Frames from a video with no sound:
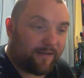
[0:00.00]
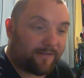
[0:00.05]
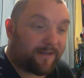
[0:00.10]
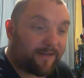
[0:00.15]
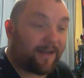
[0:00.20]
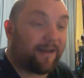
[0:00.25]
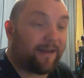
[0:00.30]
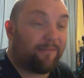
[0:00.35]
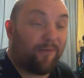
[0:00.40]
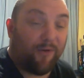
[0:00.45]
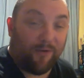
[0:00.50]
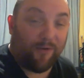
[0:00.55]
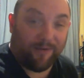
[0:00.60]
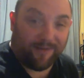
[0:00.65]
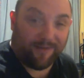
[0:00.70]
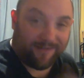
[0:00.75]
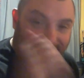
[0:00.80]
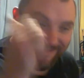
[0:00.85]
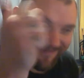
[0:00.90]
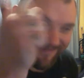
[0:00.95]
Saturday
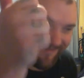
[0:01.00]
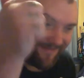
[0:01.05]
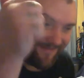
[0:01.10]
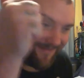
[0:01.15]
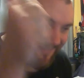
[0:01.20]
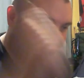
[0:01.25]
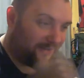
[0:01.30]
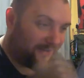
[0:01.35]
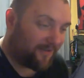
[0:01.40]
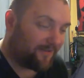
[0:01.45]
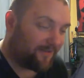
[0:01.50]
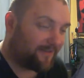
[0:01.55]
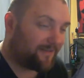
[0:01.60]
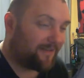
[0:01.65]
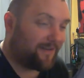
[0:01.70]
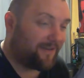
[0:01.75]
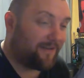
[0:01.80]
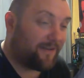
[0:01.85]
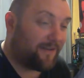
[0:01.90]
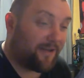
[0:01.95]
morning. Nice.
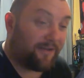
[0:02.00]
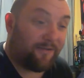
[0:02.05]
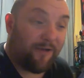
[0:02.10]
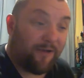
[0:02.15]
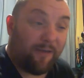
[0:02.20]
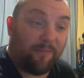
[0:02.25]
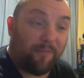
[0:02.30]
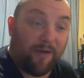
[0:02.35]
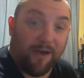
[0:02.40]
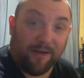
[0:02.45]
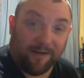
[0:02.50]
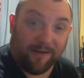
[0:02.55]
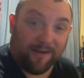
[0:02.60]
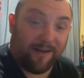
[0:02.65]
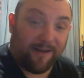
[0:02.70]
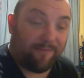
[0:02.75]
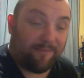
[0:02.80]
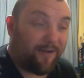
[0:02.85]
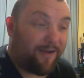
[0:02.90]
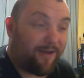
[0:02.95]
Oh, you're up early
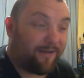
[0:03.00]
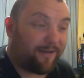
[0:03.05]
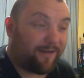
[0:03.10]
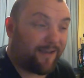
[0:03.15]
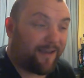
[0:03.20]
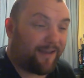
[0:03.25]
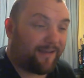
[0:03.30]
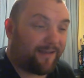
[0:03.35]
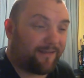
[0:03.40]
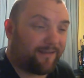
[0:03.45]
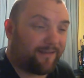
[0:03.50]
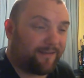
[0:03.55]
then, Mark. Yeah.